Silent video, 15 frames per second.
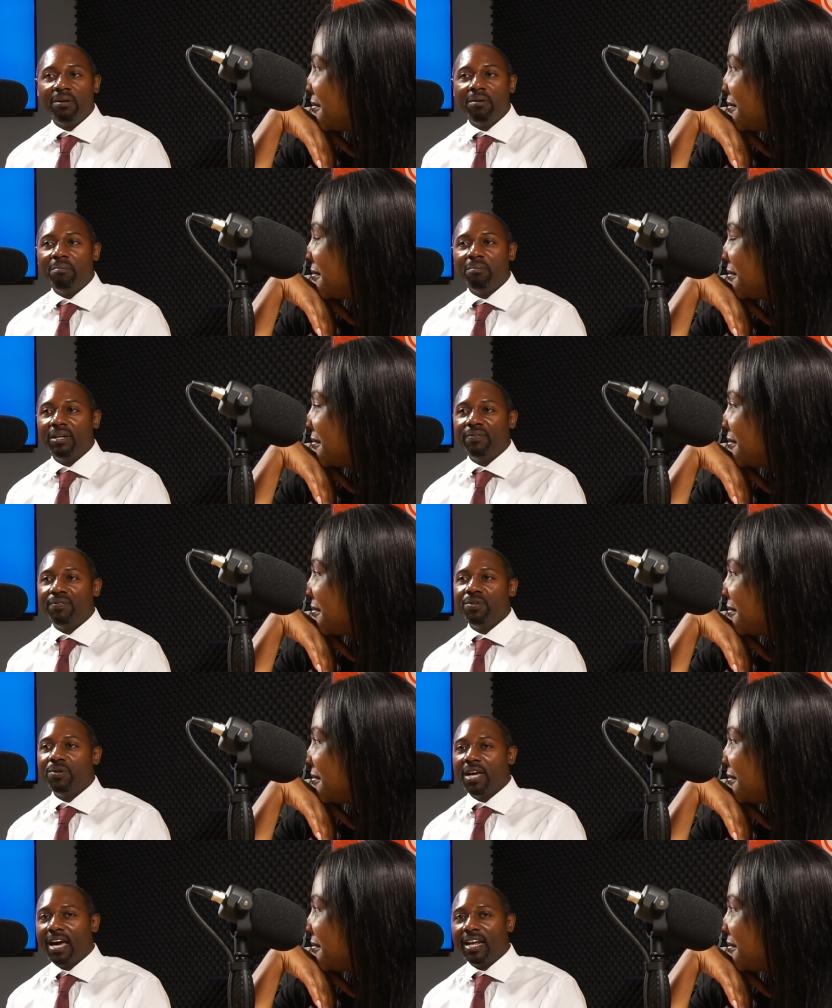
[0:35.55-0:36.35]
Speaker 1: But if you
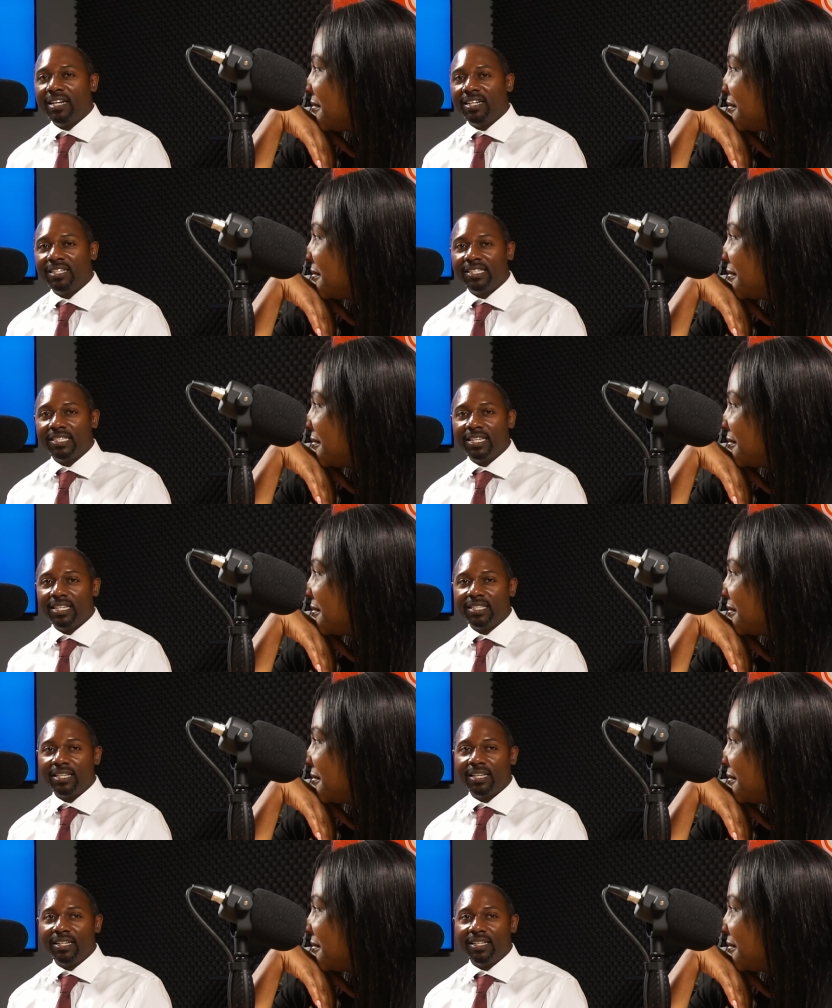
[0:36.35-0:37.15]
got an
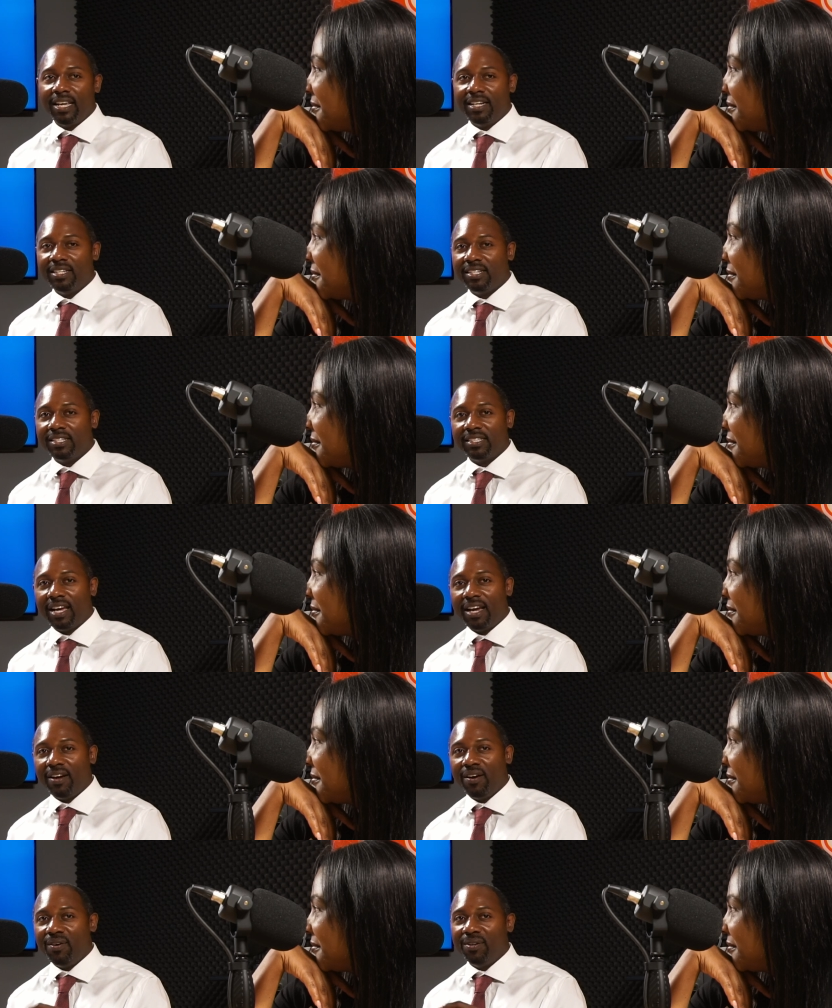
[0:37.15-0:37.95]
assistant, they just like,
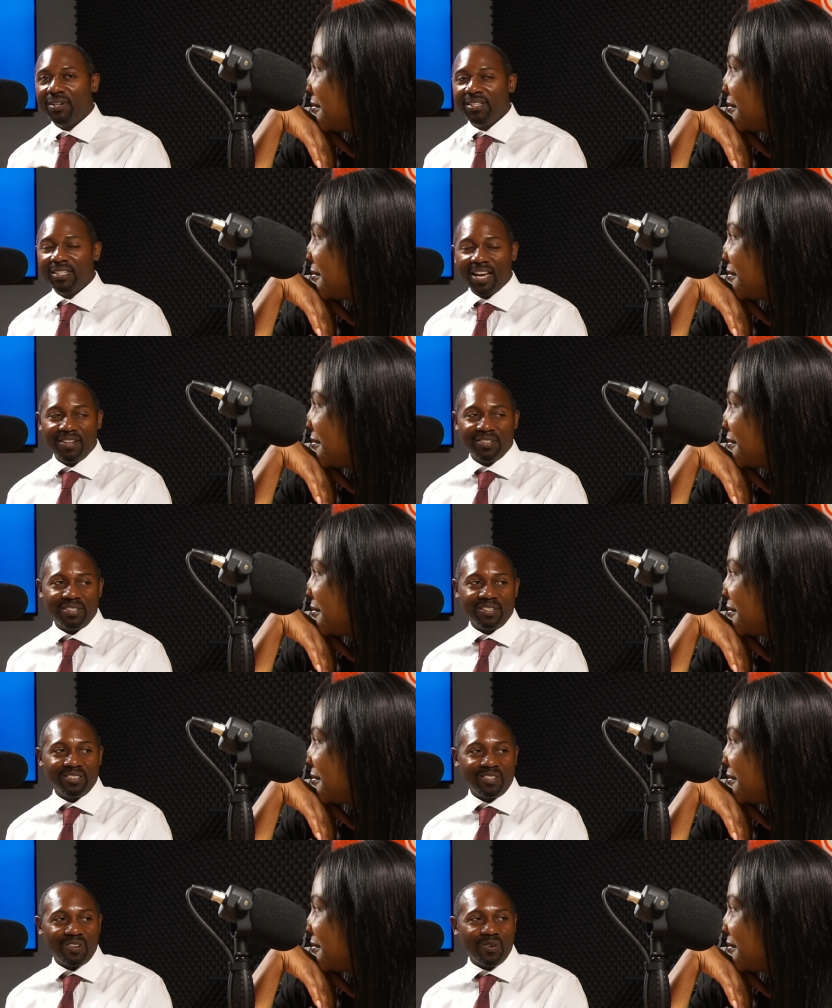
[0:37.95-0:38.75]
oh, this house
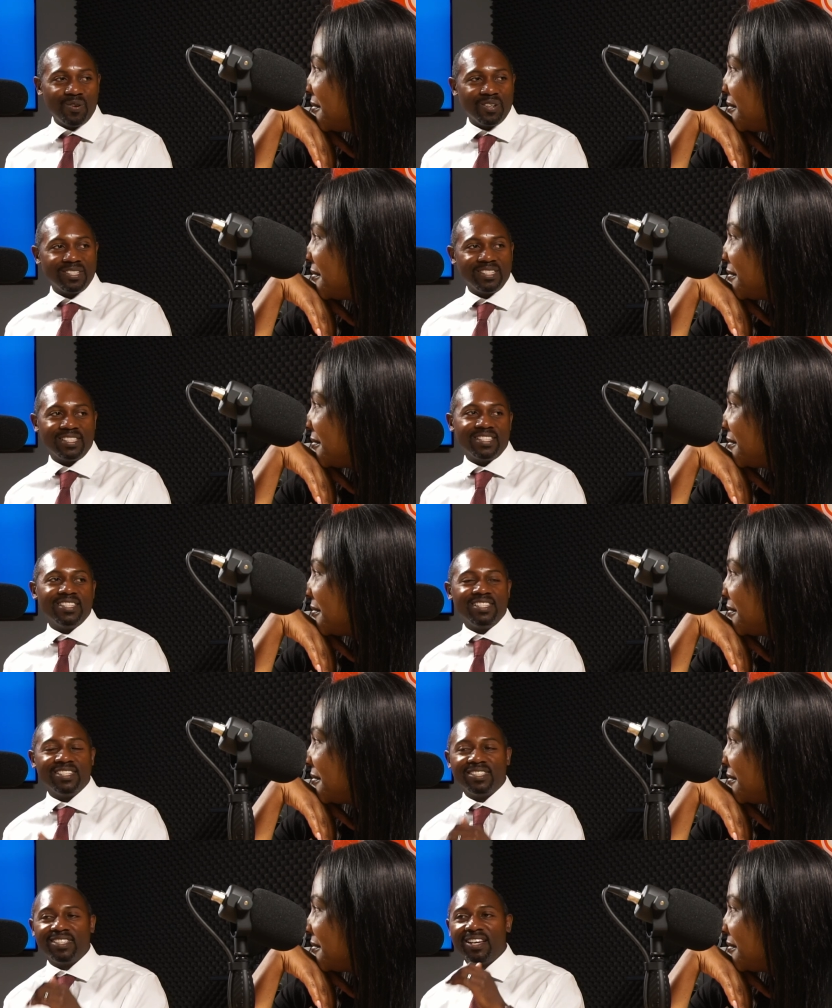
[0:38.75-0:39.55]
looks gorgeous and
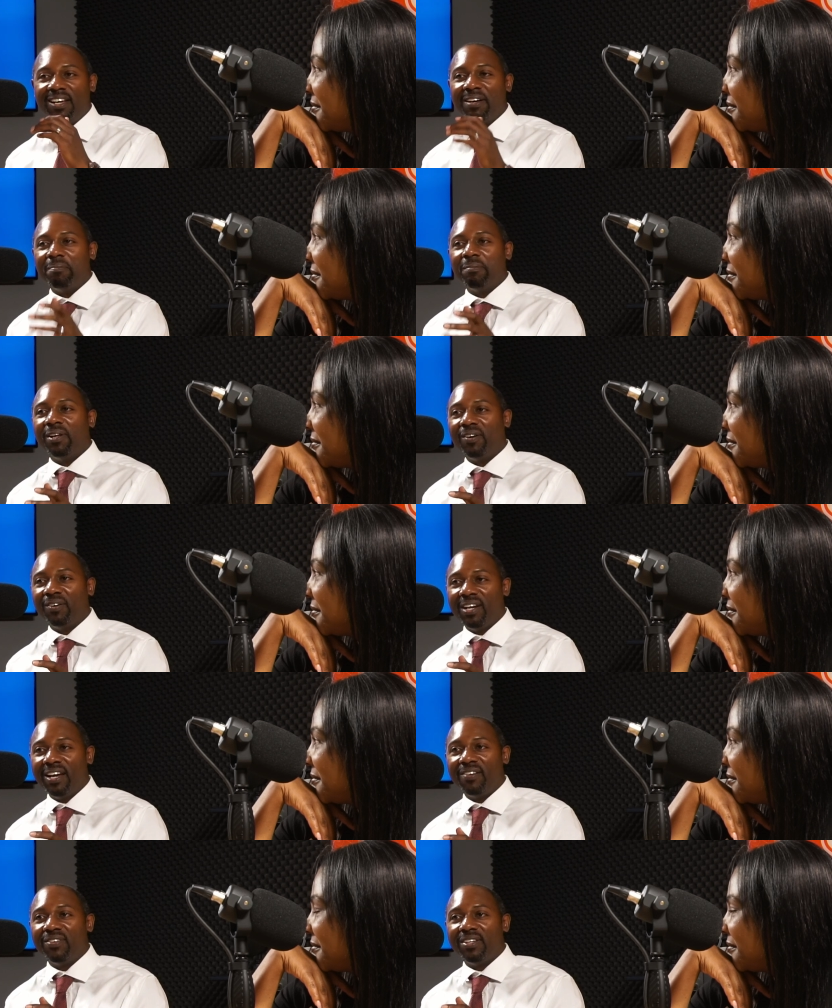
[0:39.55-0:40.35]
just upload
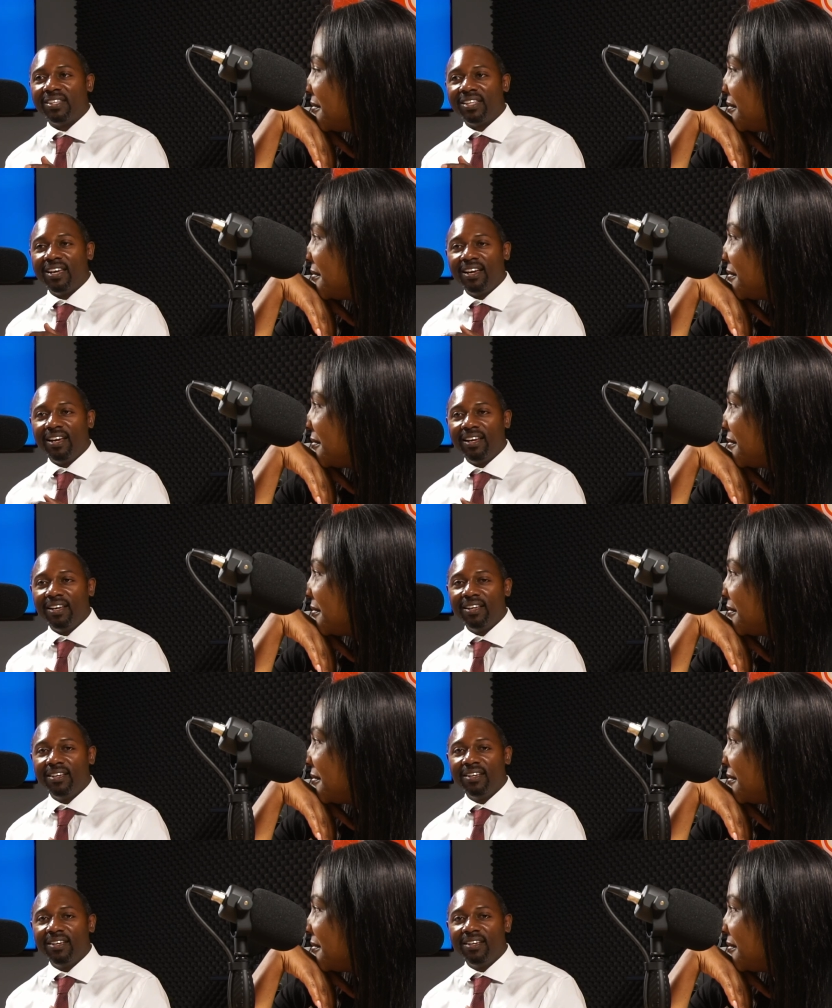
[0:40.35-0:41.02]
everything. Mm-hmm.